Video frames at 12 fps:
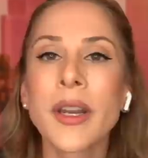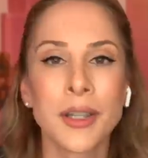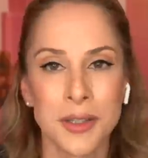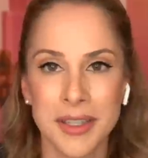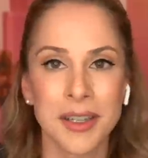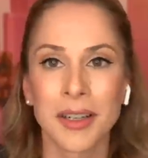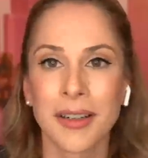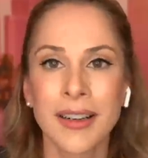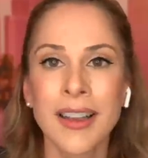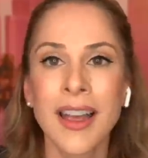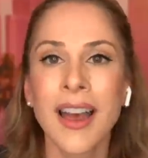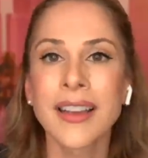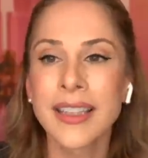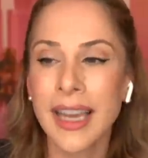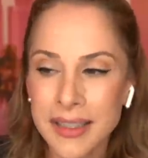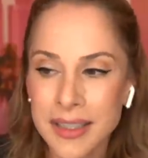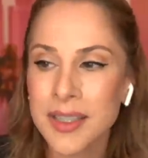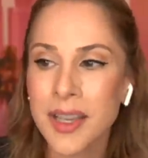winners here.
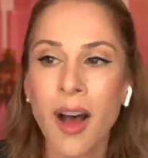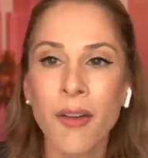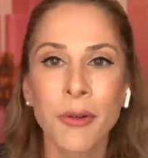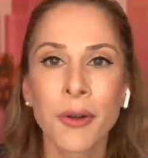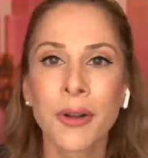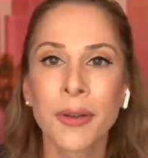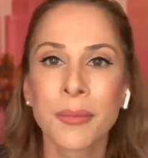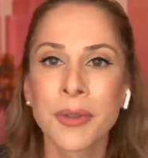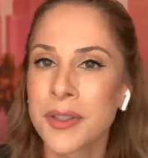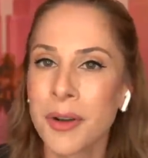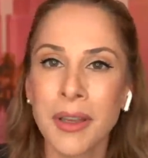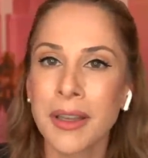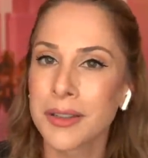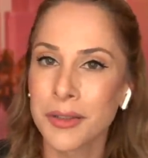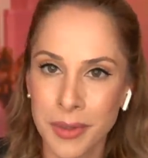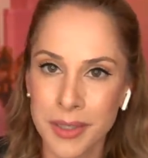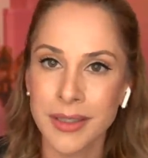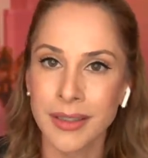Gaetz is awful, but don't get it
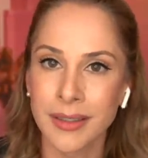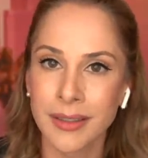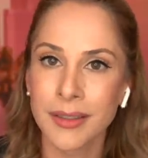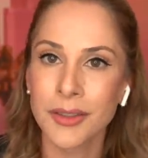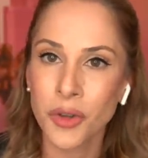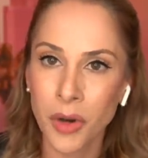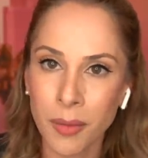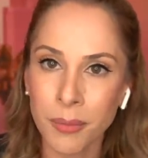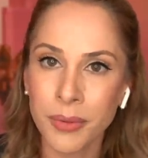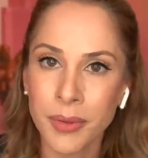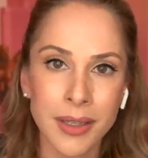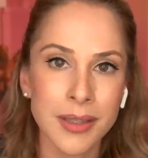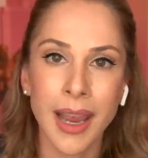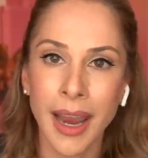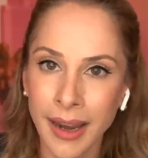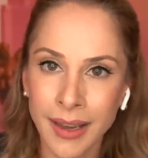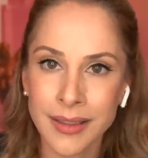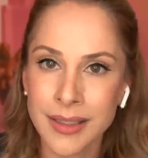twisted. Trump, his
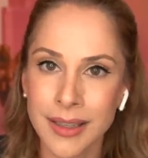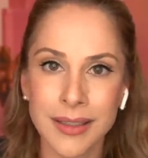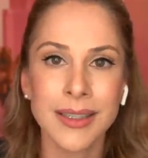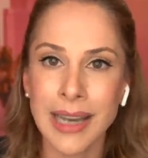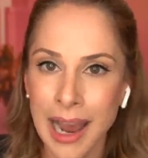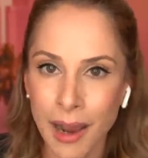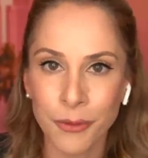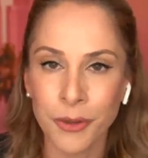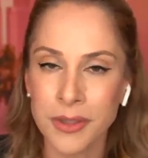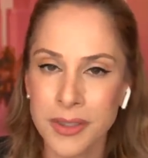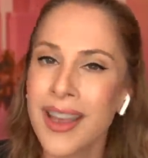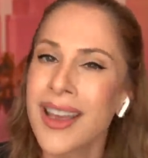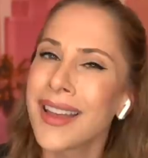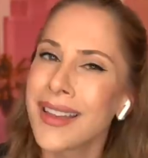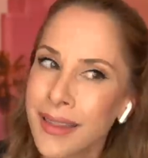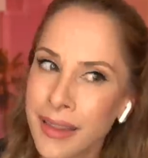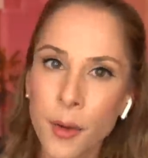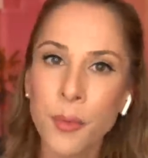aides, his staffers,
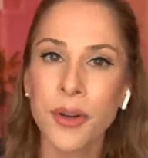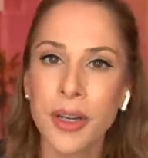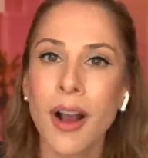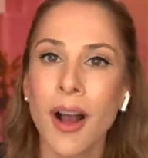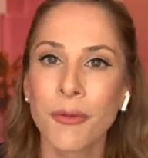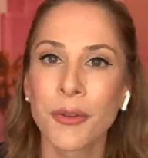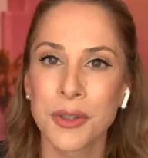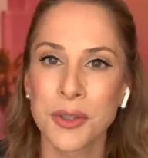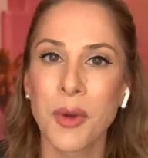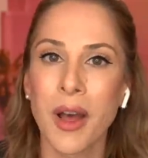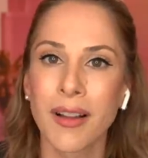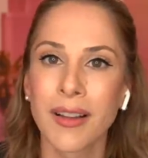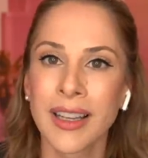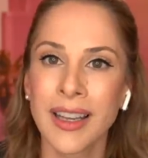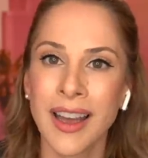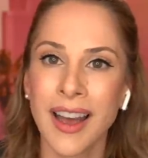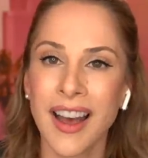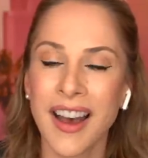they're pretty awful as well.
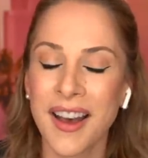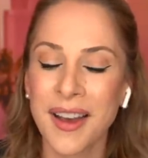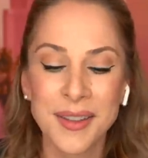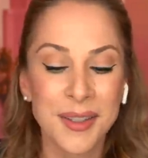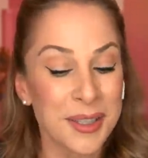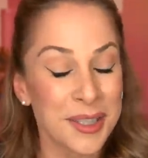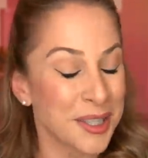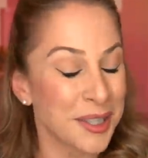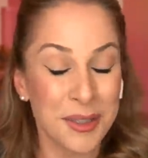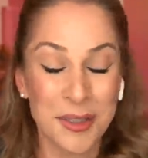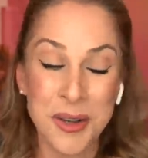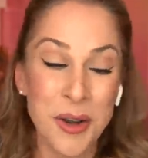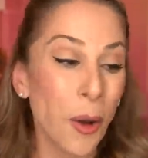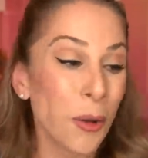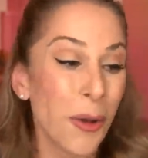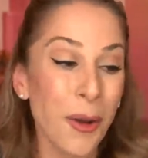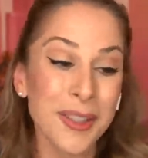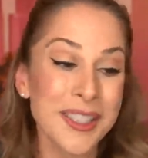Uh, there's no
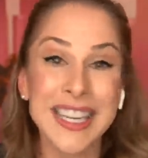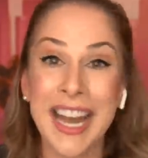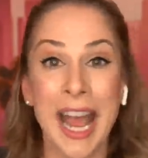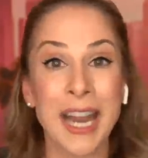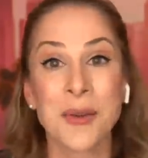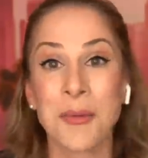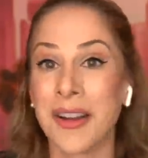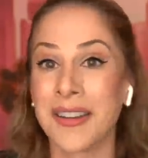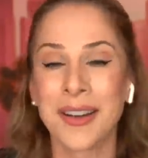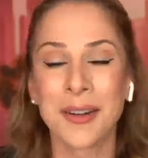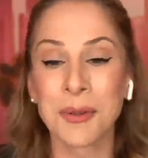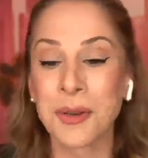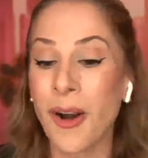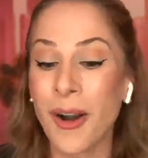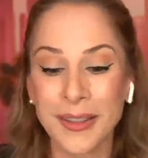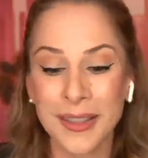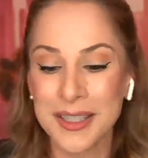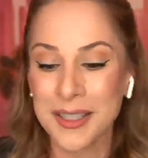loyalty to anyone,
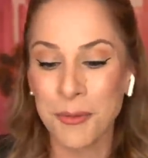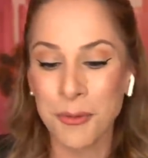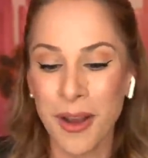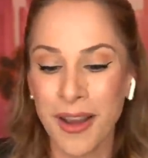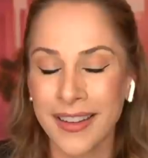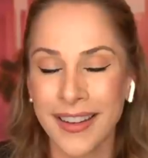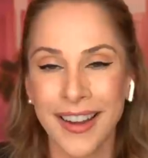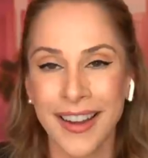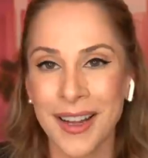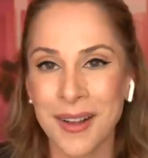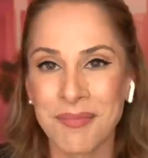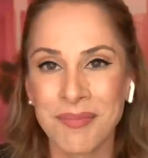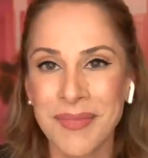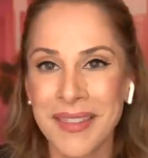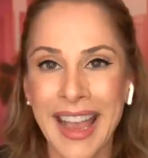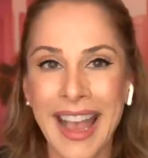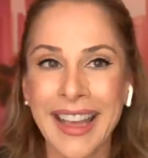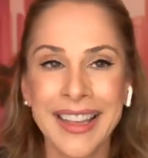regardless of what um,
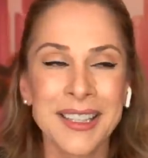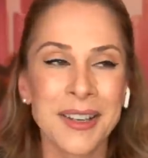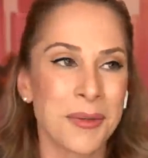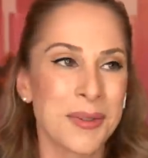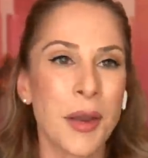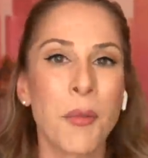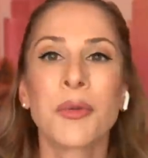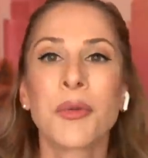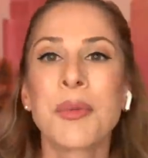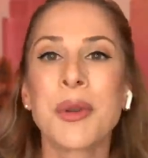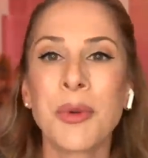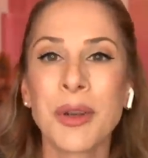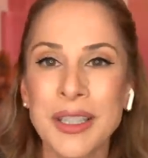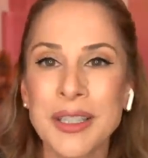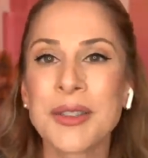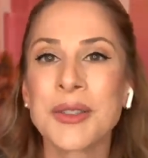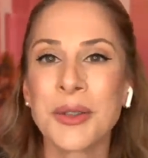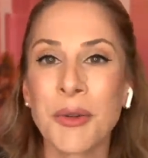you know someone would be
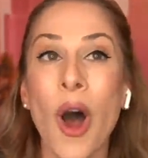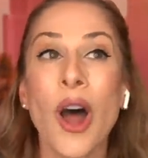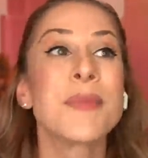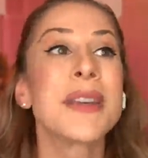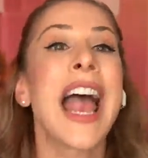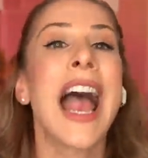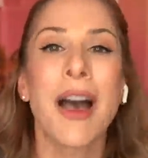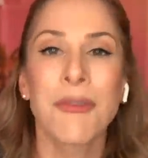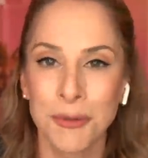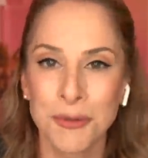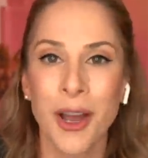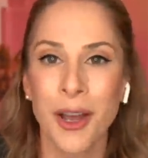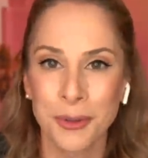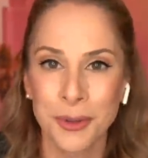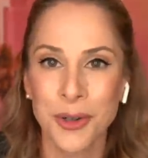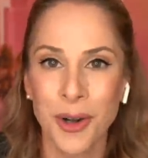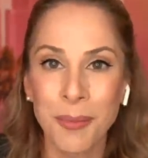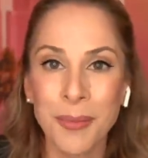willing to do on behalf of
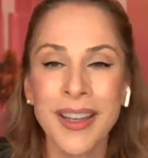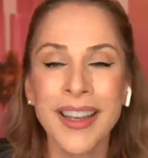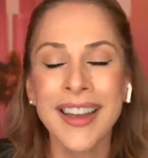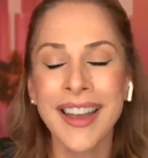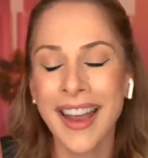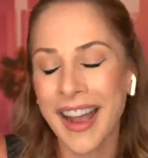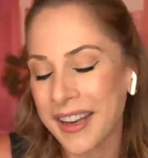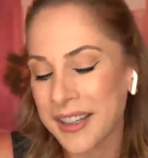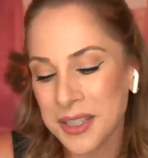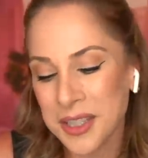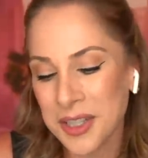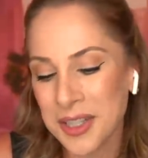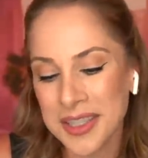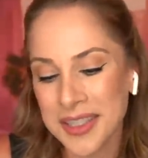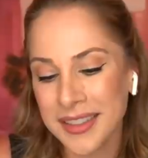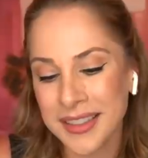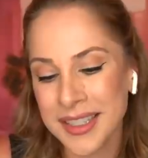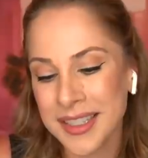Donald Trump. And it's
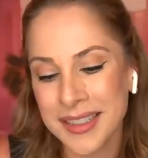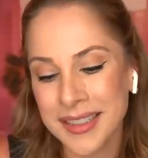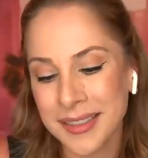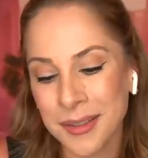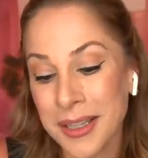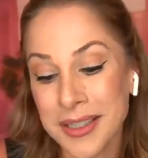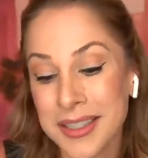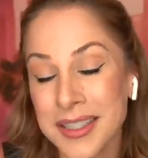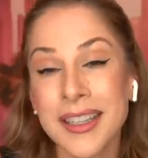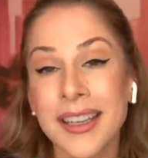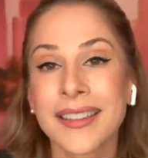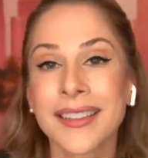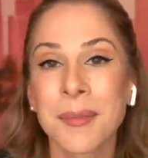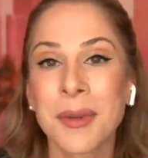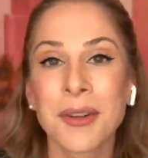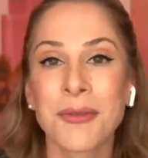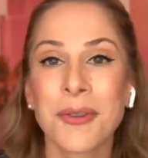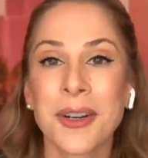just it's great to see it. I'm
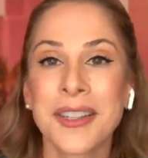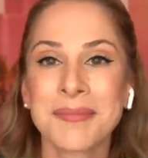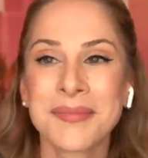here for it.